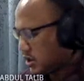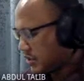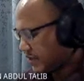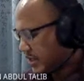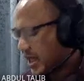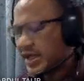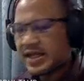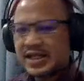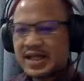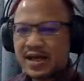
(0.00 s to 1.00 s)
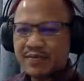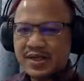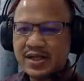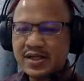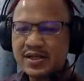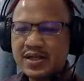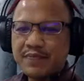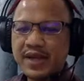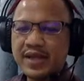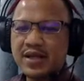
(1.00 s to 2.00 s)
even al-kitabi,
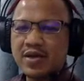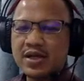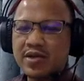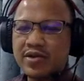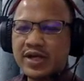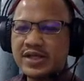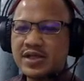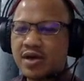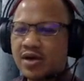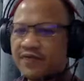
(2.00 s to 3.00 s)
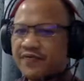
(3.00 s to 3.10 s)
depending on the location of